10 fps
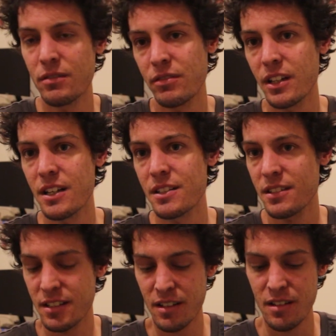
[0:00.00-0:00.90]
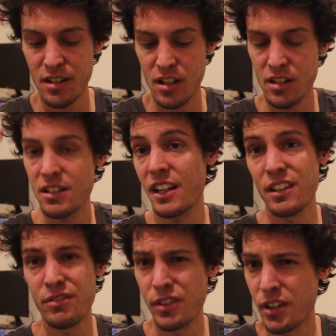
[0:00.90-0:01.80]
flies slightly
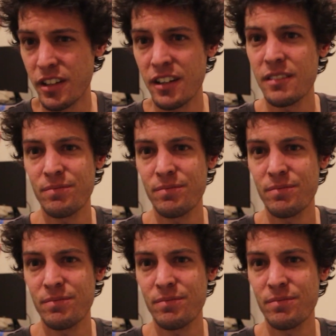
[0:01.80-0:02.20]
further.